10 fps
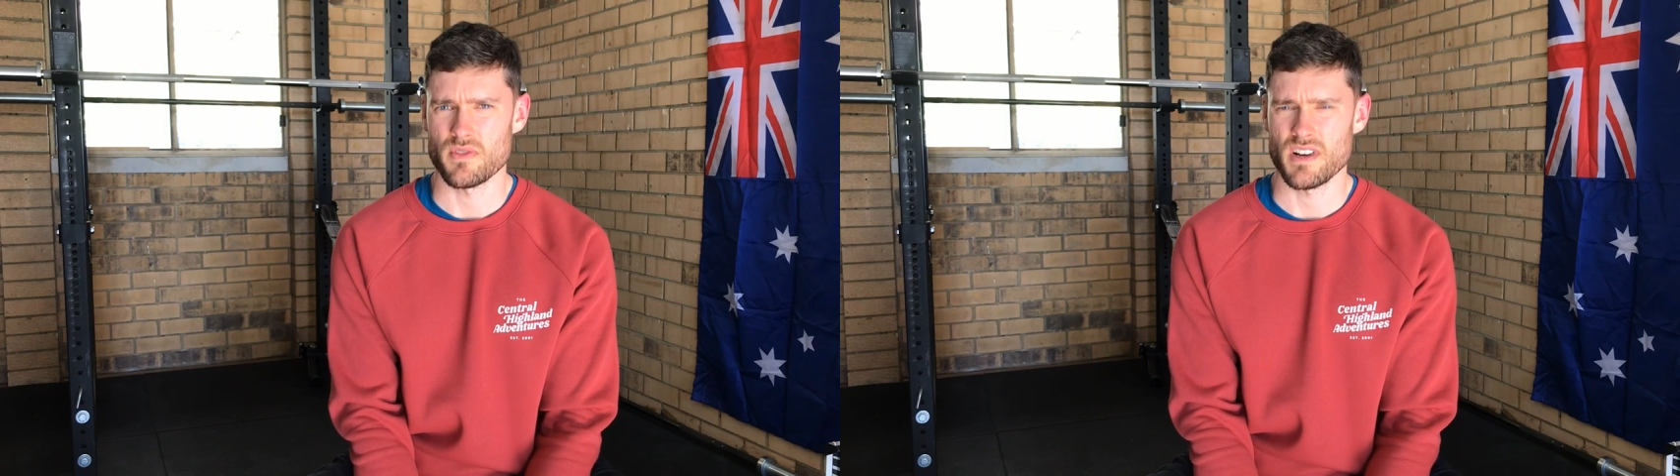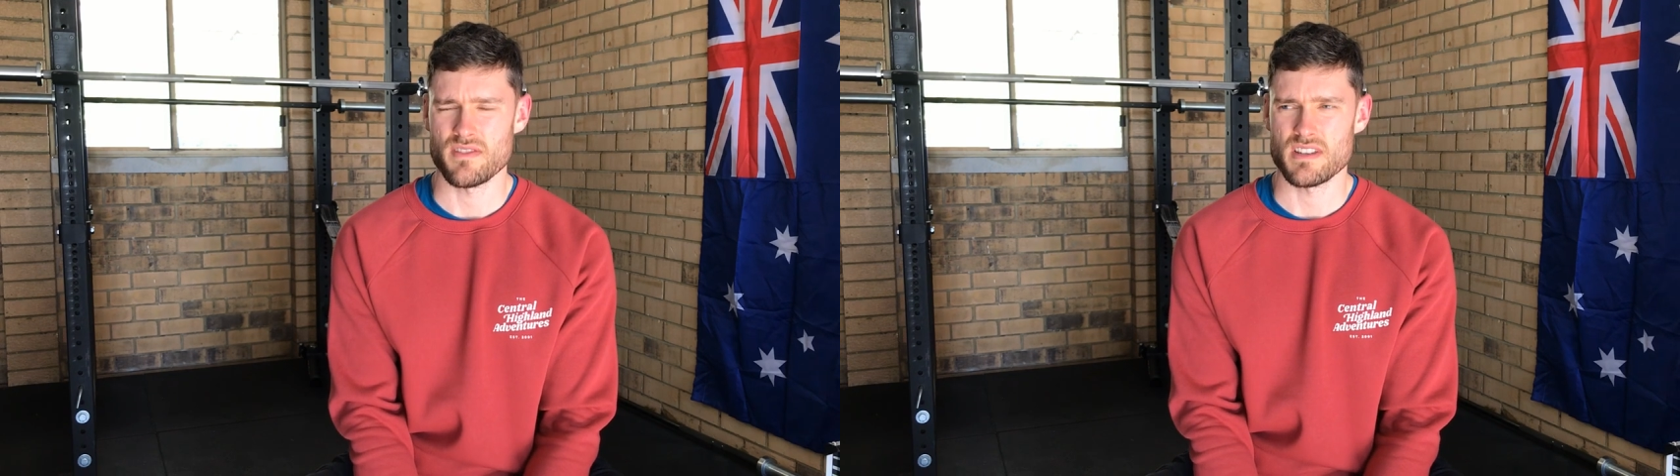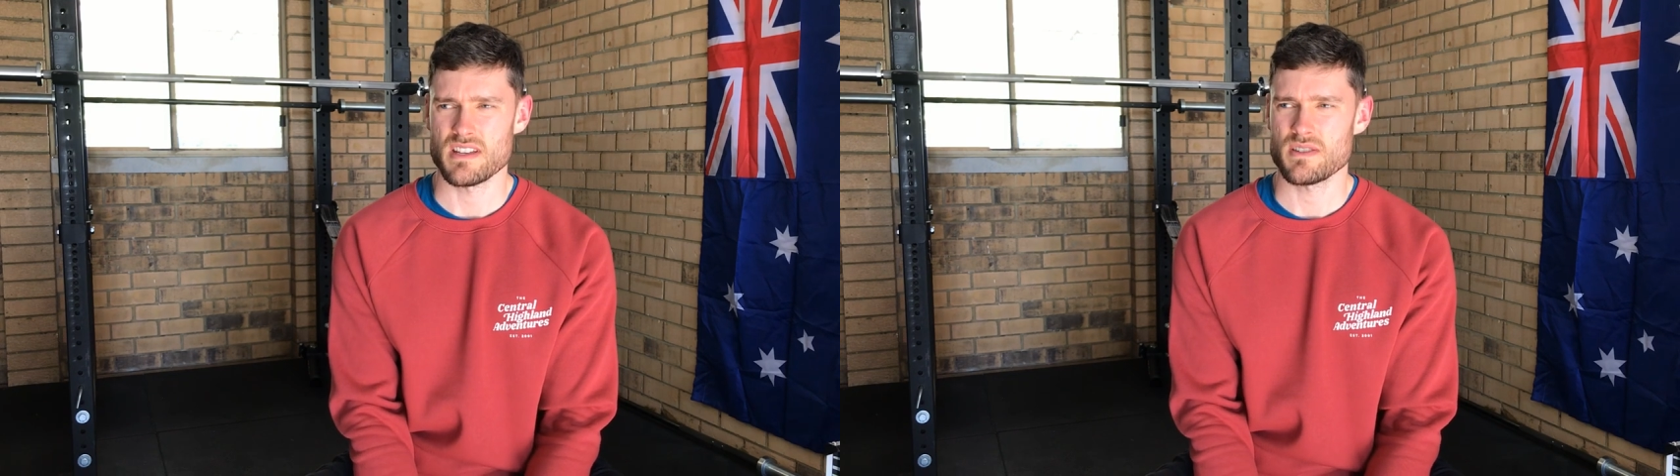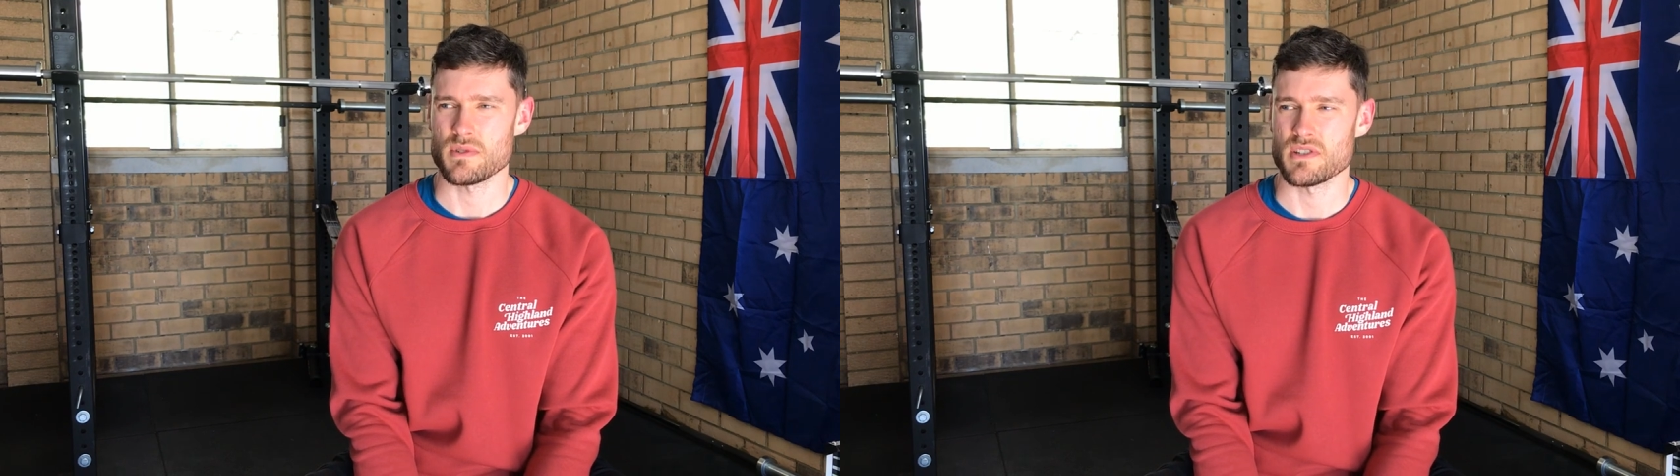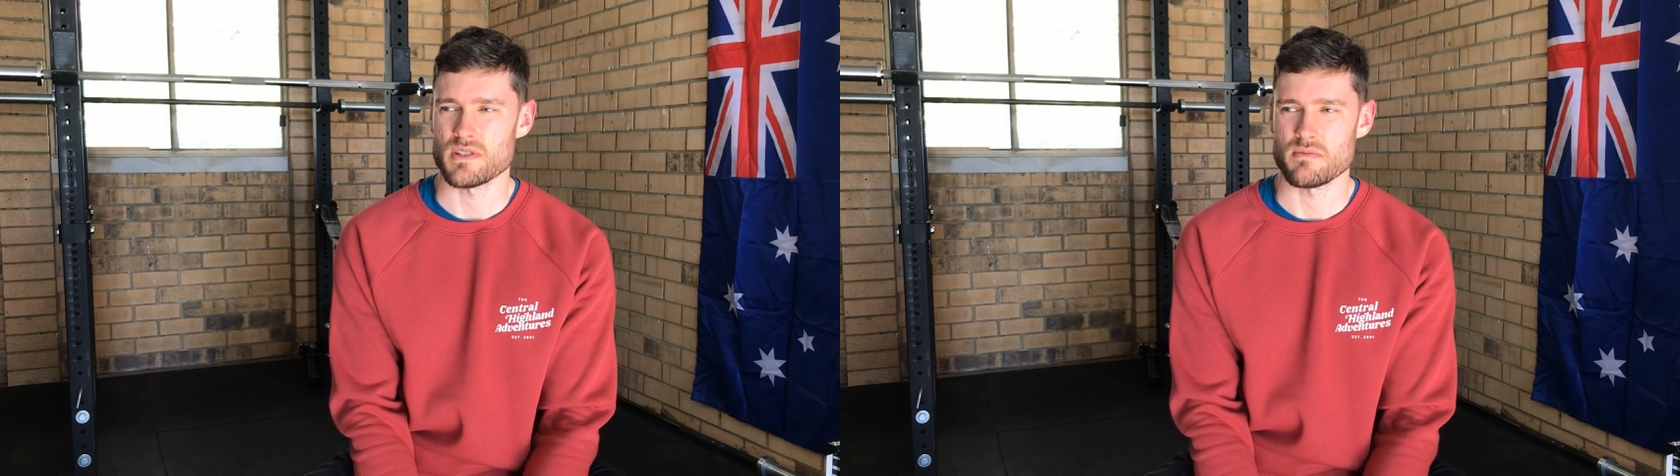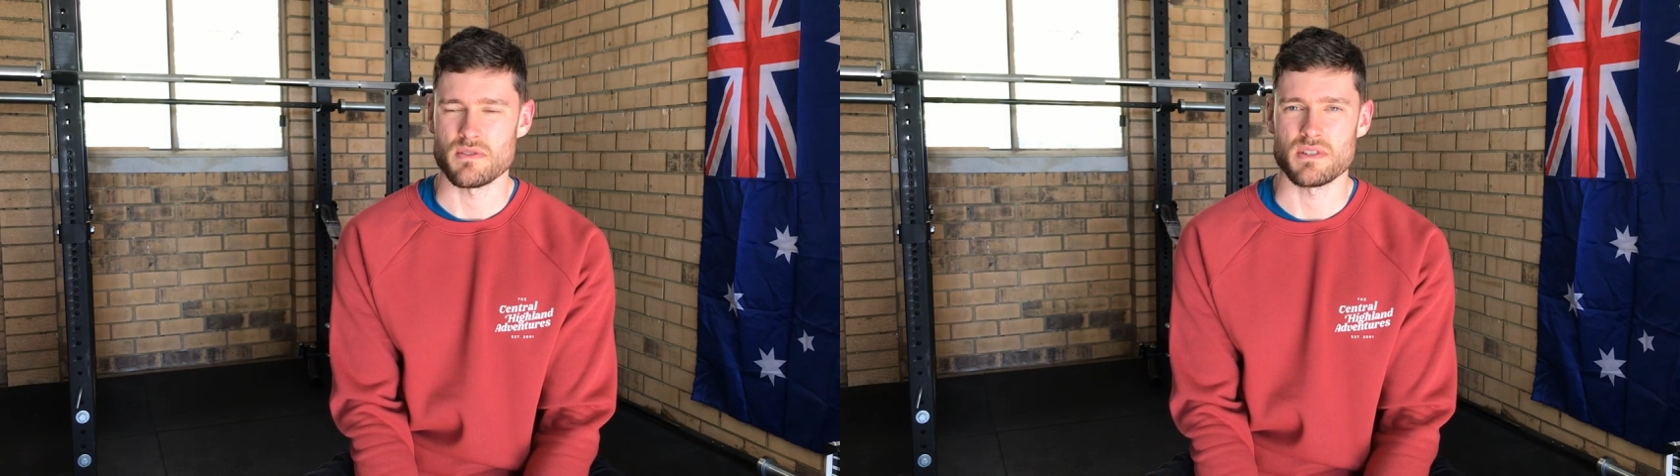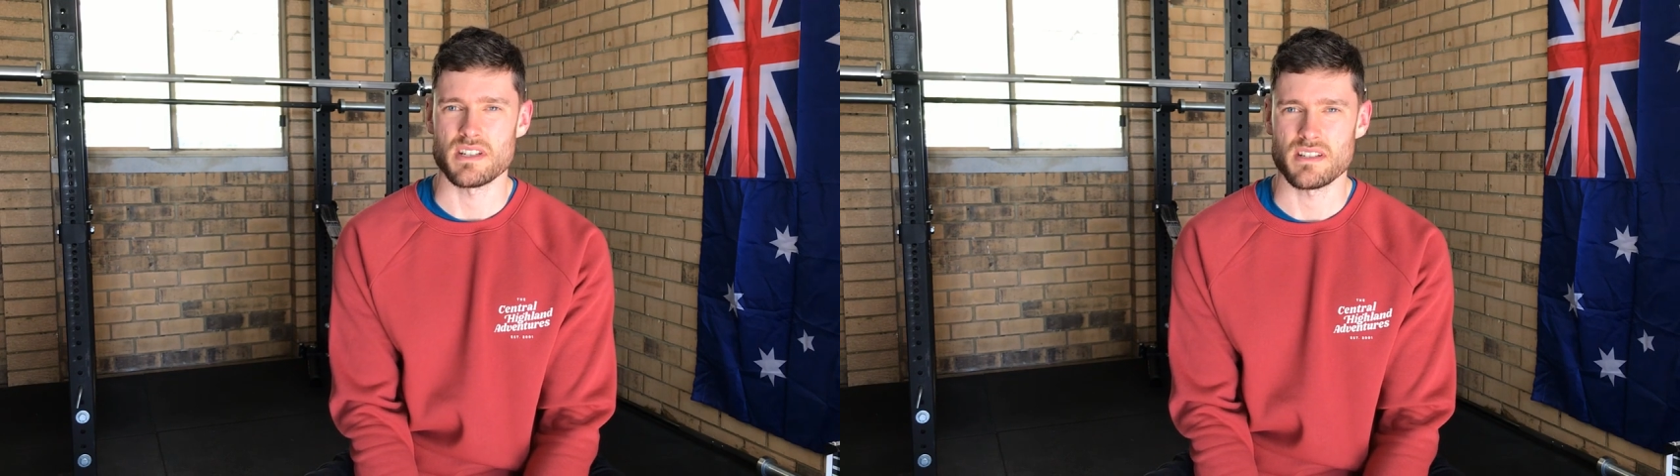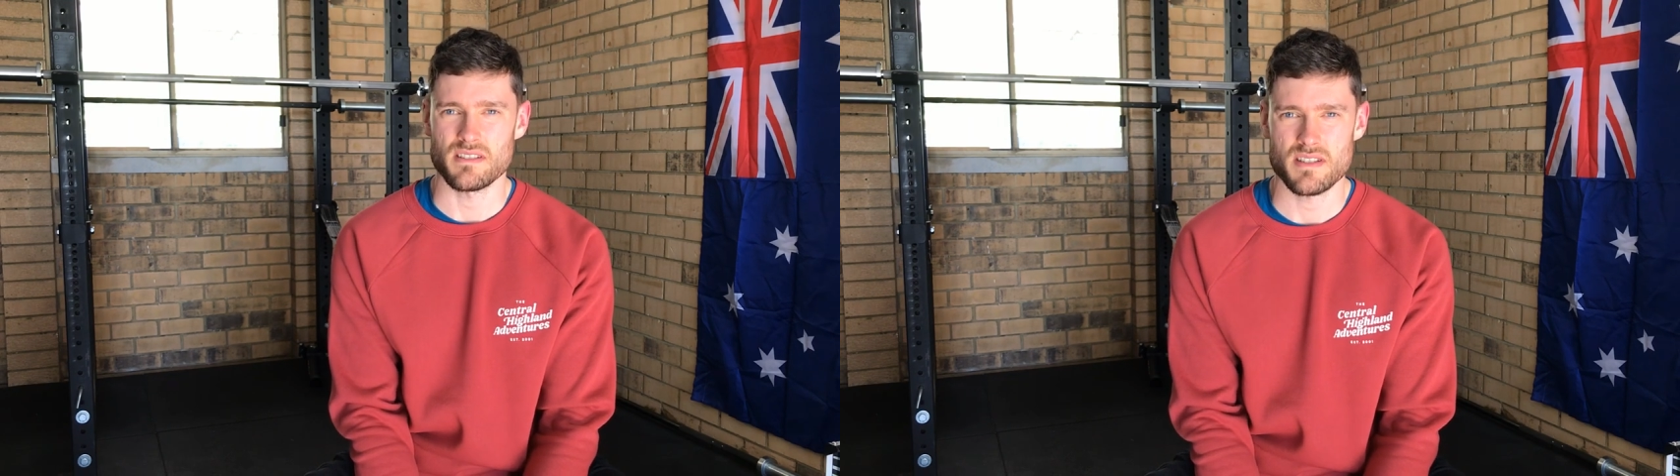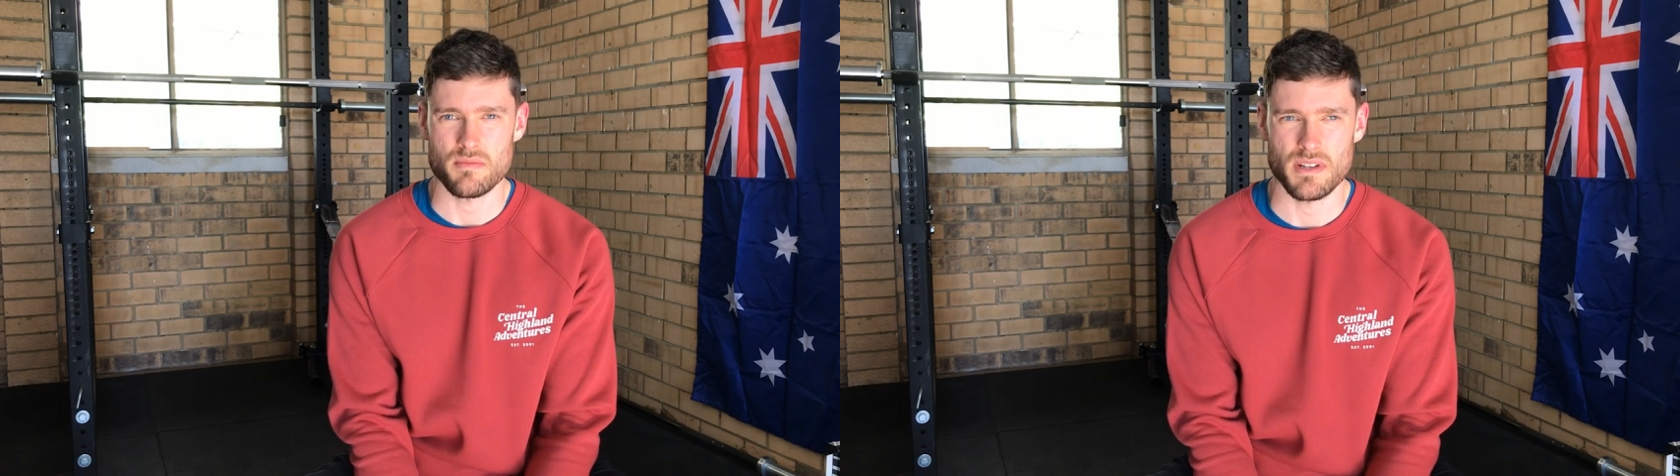5 years, which is a bit ridiculous.